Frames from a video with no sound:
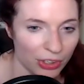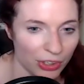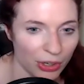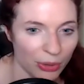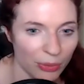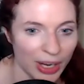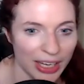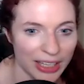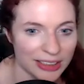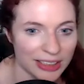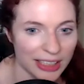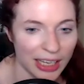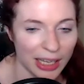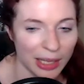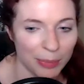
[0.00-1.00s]

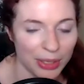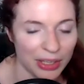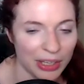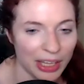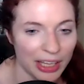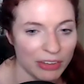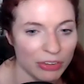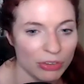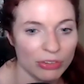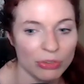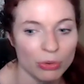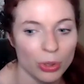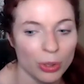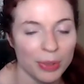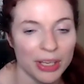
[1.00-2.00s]
ICM and late
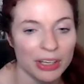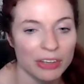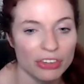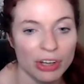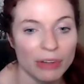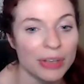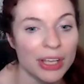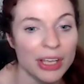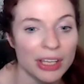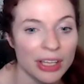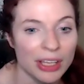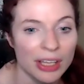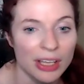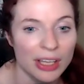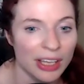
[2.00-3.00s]
tournament
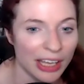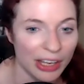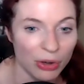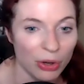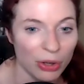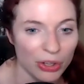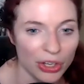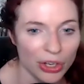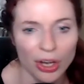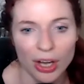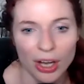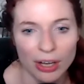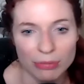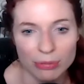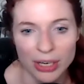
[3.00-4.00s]
shoving and calling
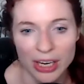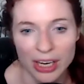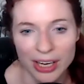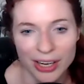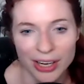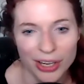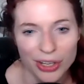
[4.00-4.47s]
off, right?